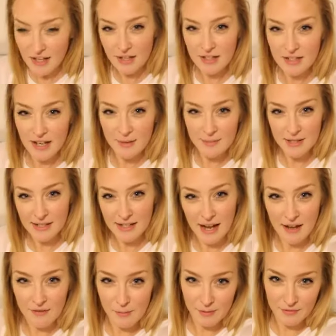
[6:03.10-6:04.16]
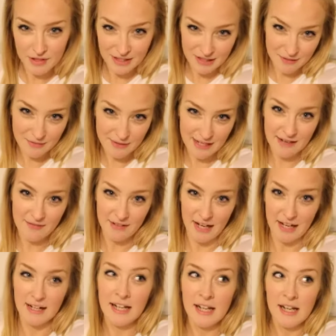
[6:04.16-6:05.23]
so tonight I'm just going to have a bit of a chilled
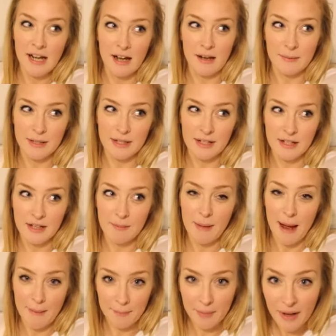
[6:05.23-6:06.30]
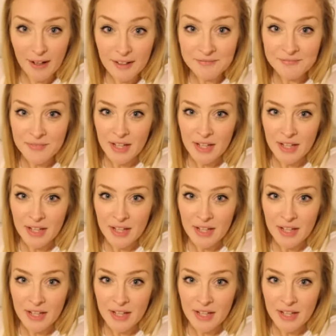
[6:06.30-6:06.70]
evening. I'm going to pamper.